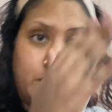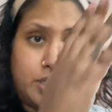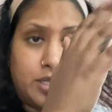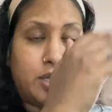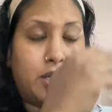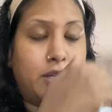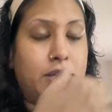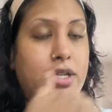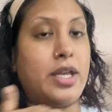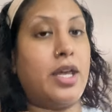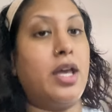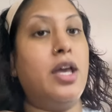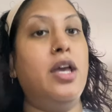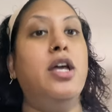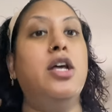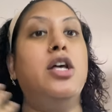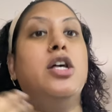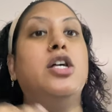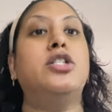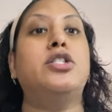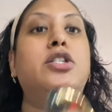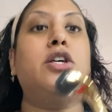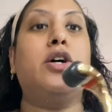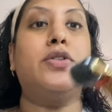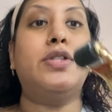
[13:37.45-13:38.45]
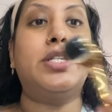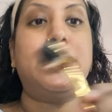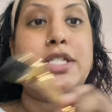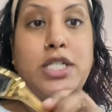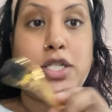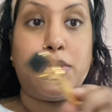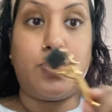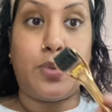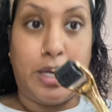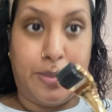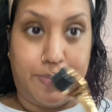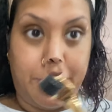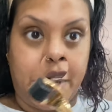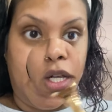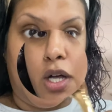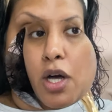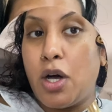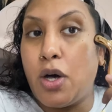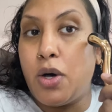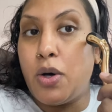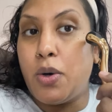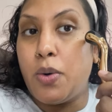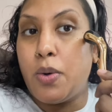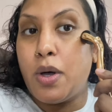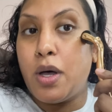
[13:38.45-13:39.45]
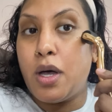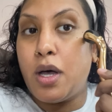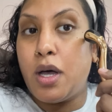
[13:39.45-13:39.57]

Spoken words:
slowly. So this is what I'm going to do.